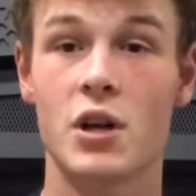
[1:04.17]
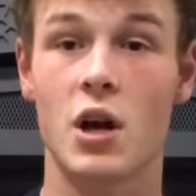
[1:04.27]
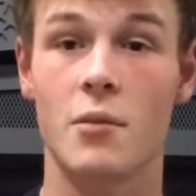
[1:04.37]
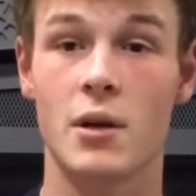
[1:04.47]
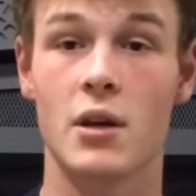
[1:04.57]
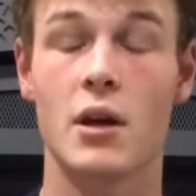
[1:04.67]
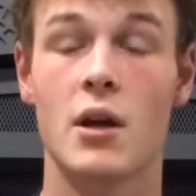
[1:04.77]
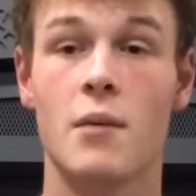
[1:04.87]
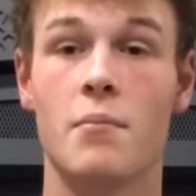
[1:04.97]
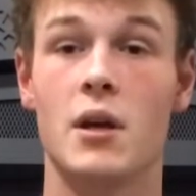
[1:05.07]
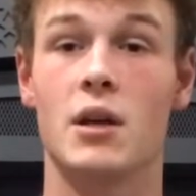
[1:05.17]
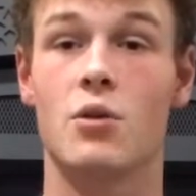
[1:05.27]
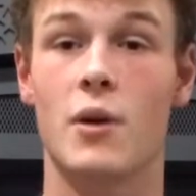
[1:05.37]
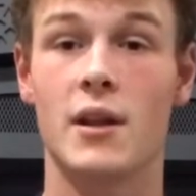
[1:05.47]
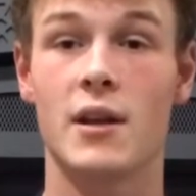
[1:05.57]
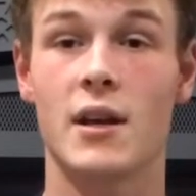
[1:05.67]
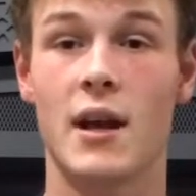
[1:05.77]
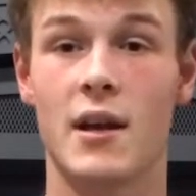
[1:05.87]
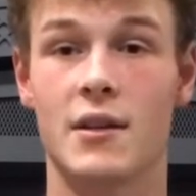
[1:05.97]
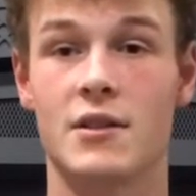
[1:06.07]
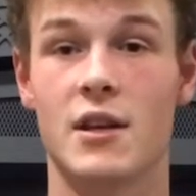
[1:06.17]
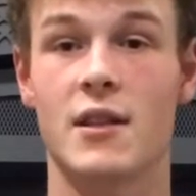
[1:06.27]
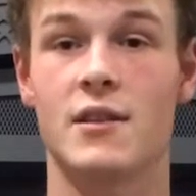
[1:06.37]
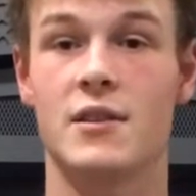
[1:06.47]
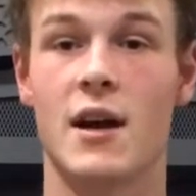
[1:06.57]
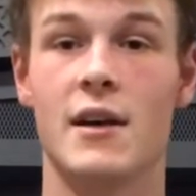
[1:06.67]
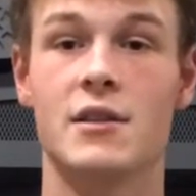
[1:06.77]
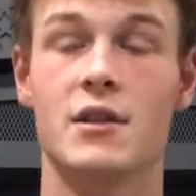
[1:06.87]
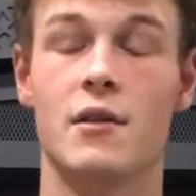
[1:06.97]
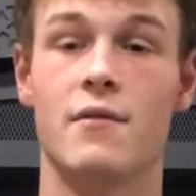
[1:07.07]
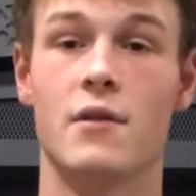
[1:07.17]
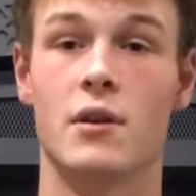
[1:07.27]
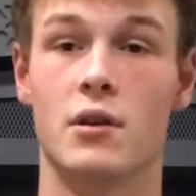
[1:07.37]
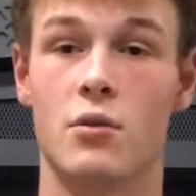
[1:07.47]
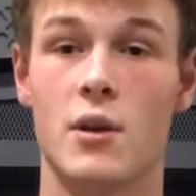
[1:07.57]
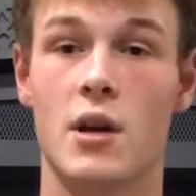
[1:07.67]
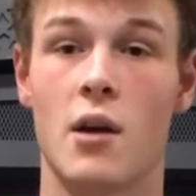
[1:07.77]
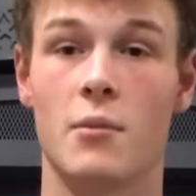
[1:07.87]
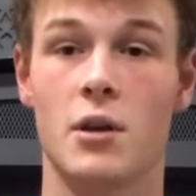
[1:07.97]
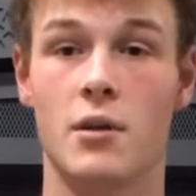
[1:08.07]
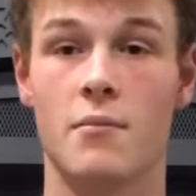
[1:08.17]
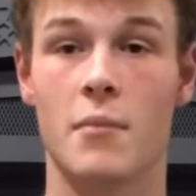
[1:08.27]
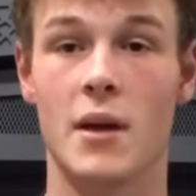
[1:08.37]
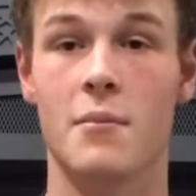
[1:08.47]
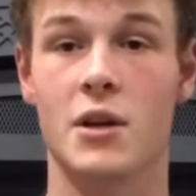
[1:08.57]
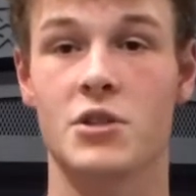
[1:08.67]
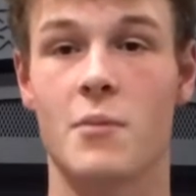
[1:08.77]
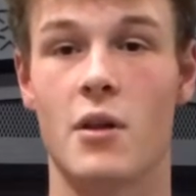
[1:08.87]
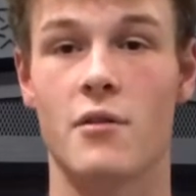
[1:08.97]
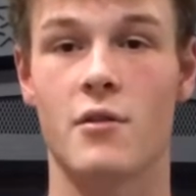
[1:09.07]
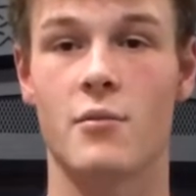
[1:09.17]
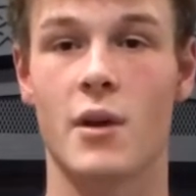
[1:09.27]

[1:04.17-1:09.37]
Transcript: army being greatly enhanced and the size of the Greek army made much smaller than